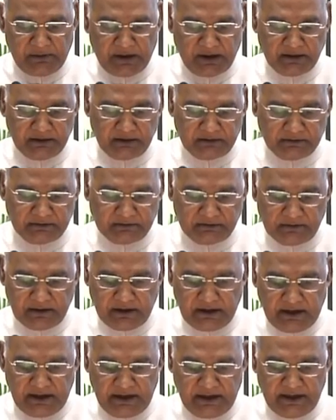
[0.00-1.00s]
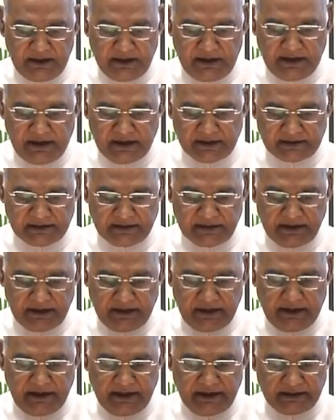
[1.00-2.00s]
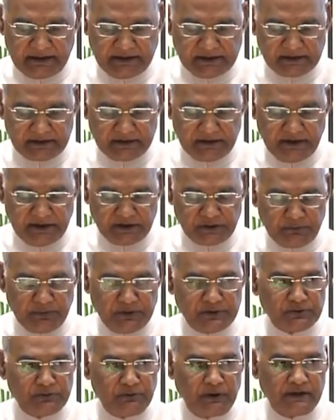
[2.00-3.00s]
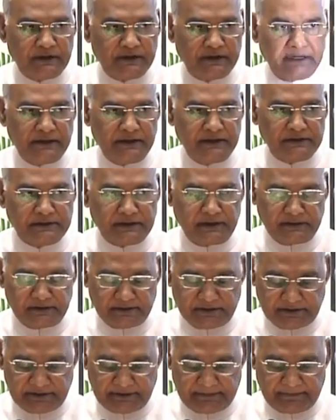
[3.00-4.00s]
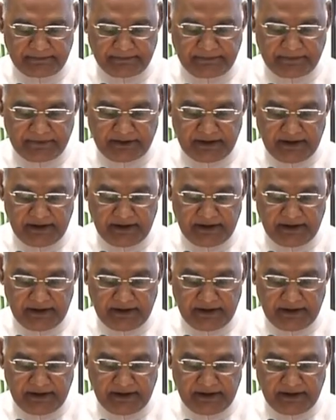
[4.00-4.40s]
among India's greatest spiritual traditions.